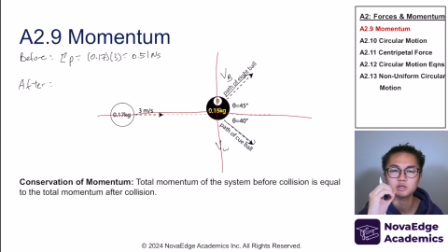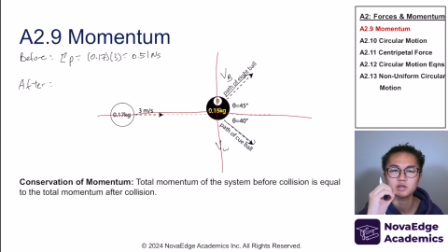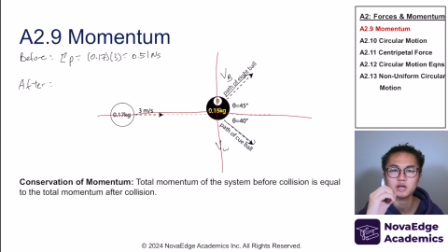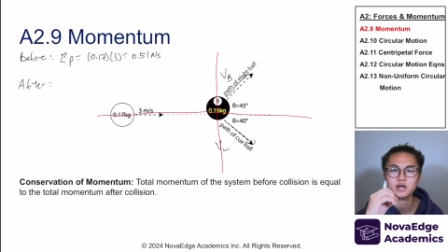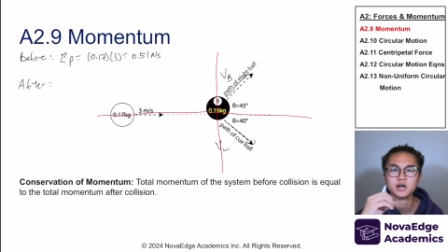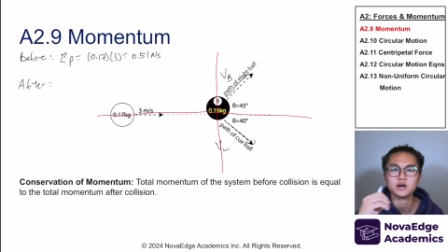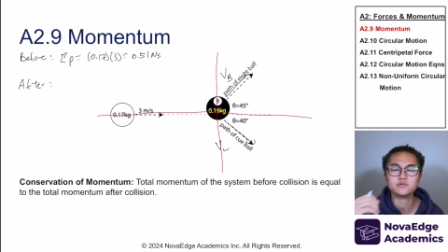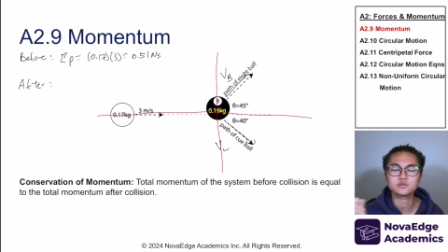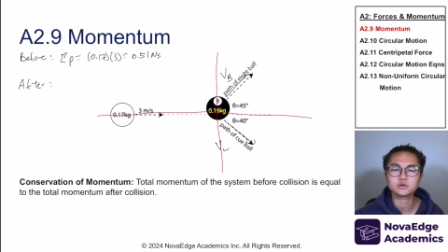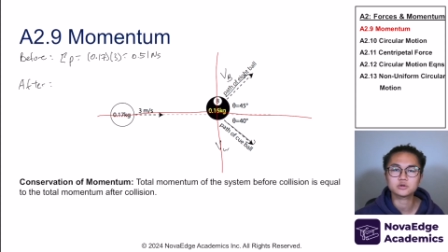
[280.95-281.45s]

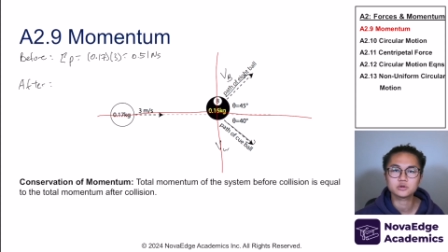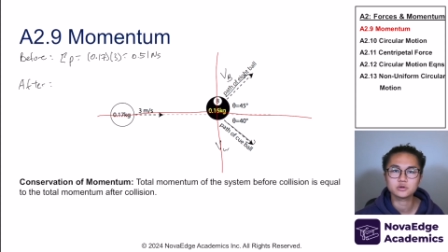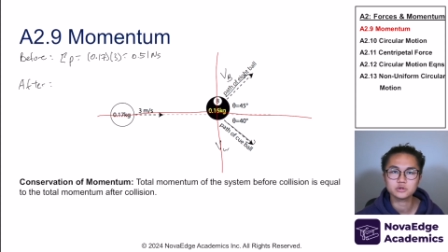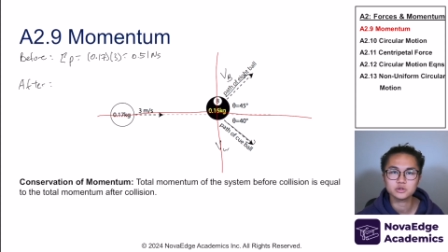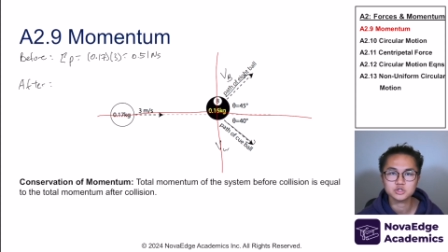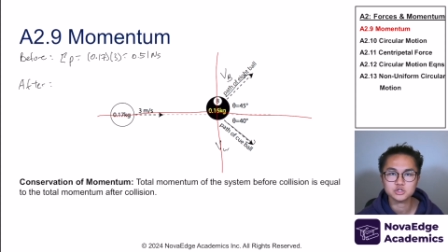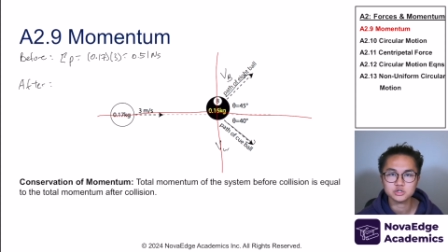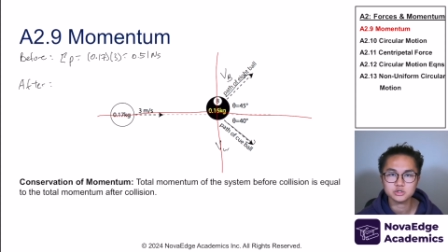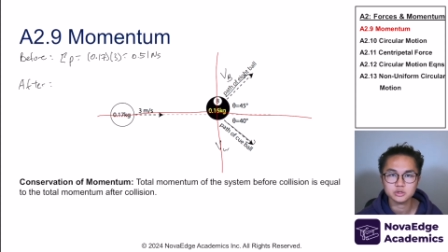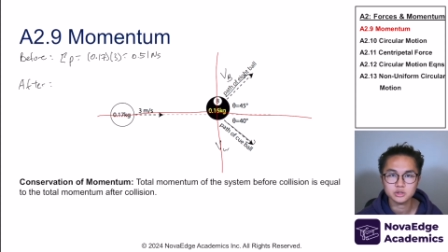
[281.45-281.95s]
after
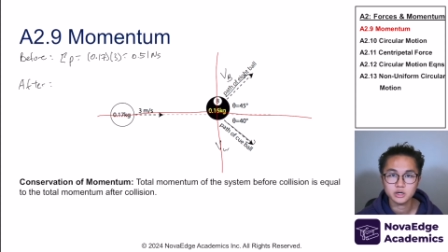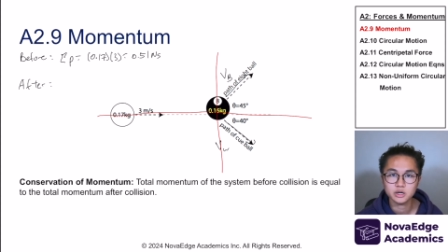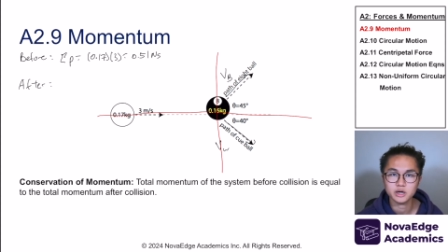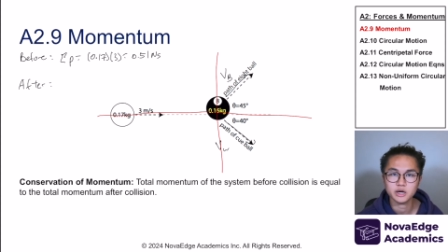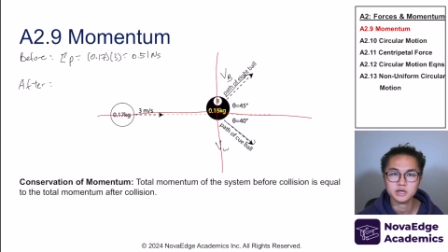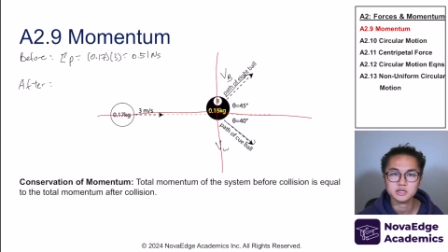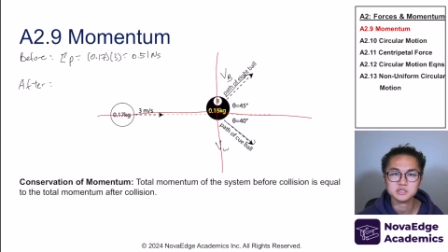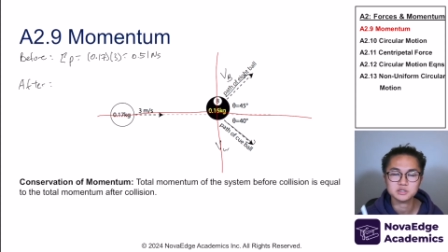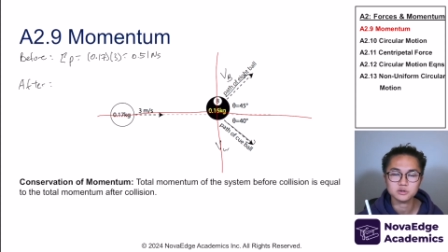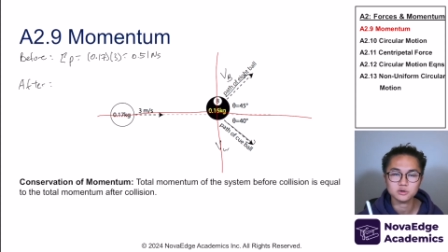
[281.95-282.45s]
collision
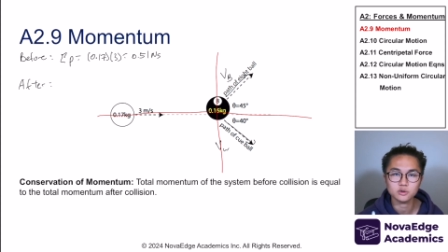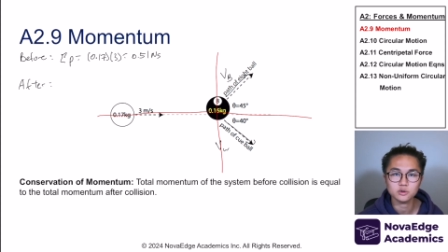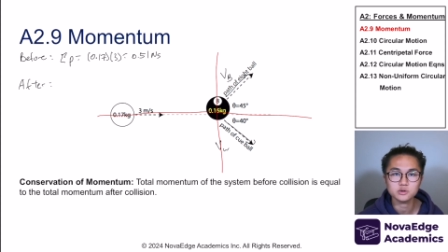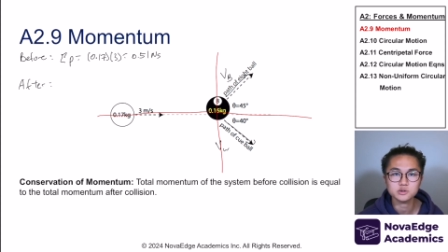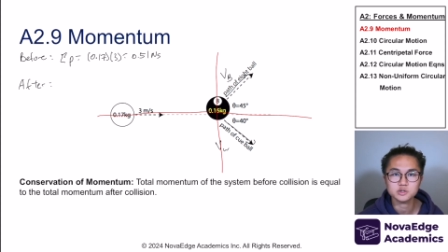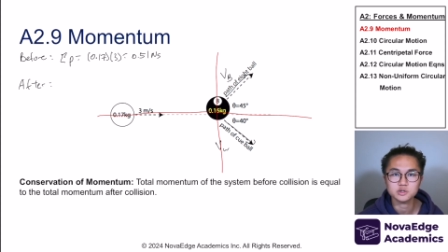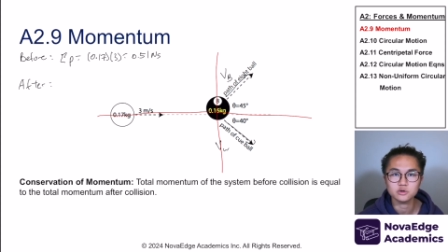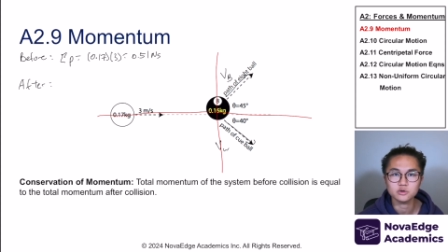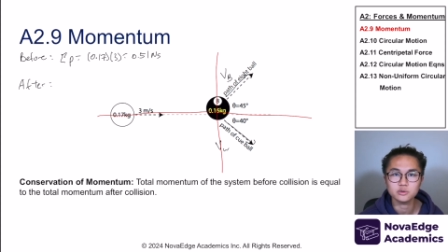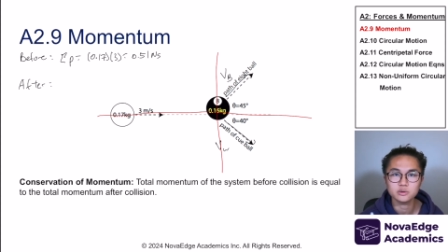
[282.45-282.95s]
has to
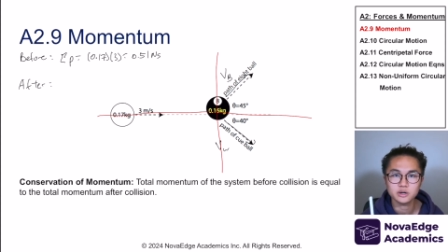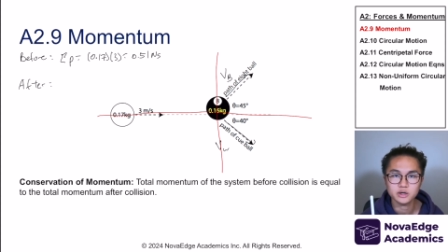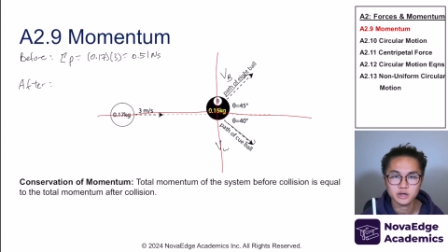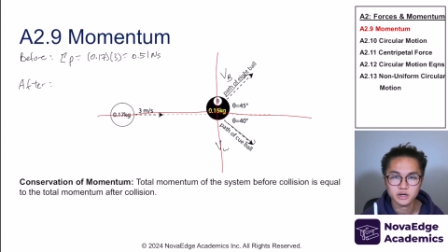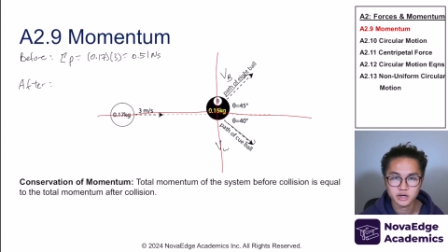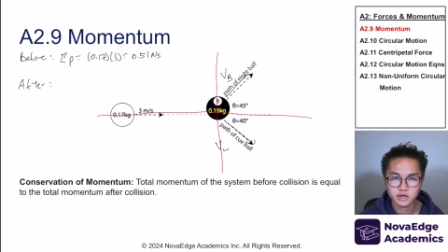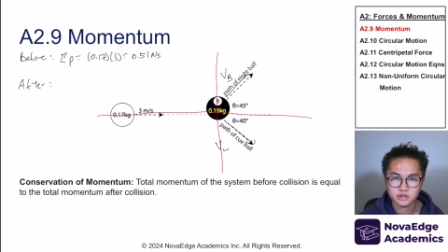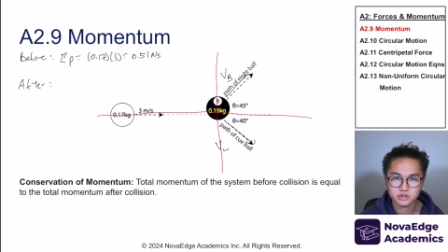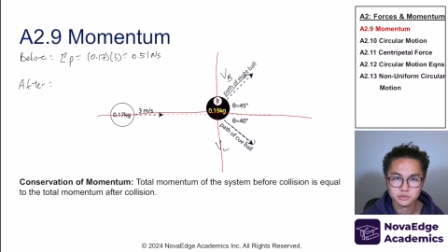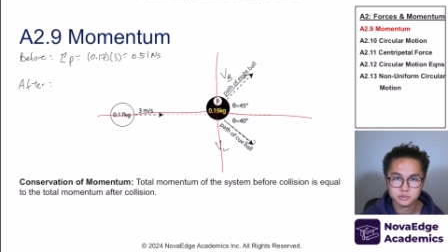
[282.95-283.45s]
also
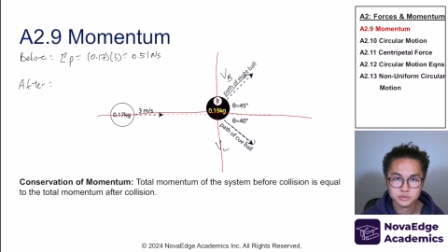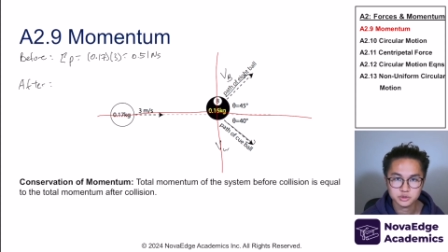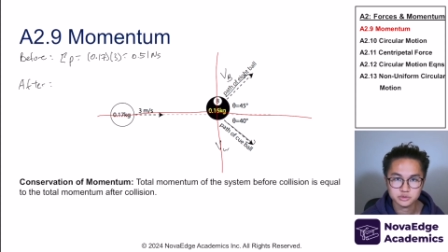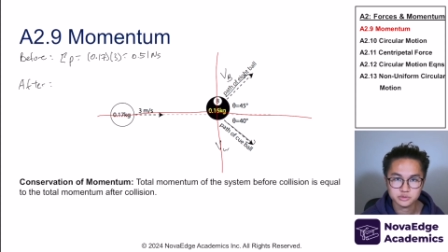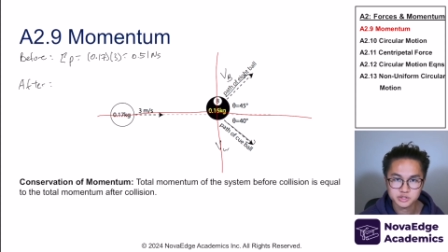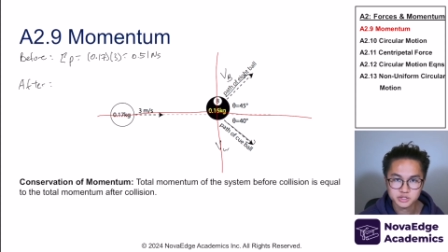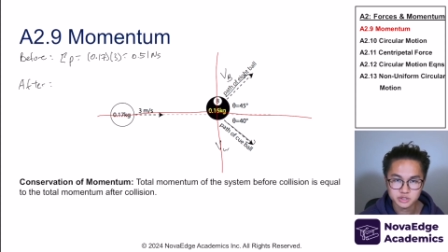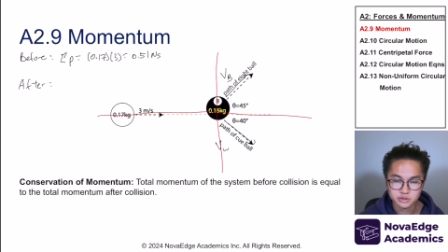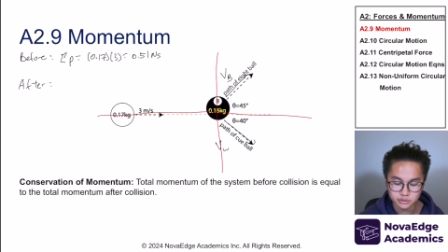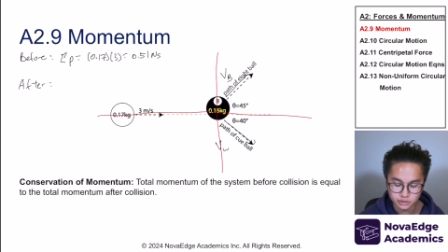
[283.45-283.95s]
add up to
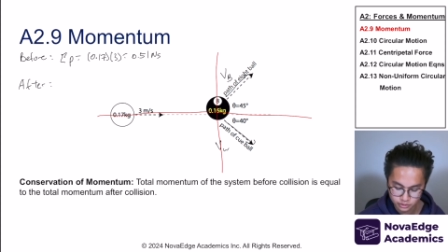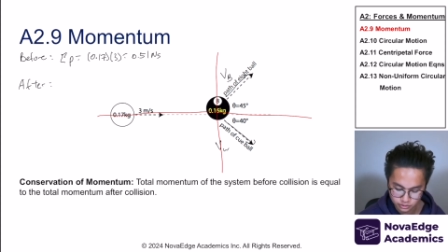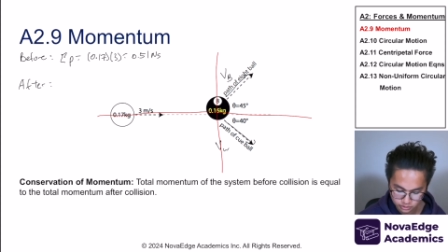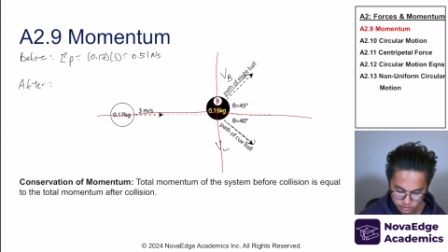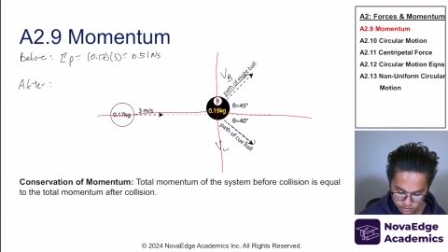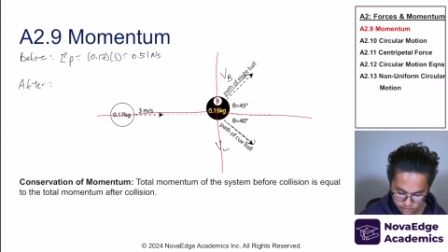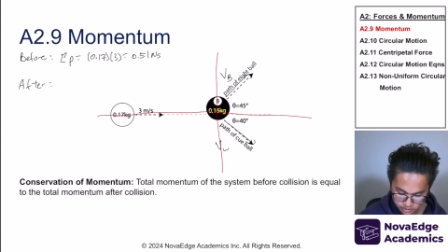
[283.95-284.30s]
0.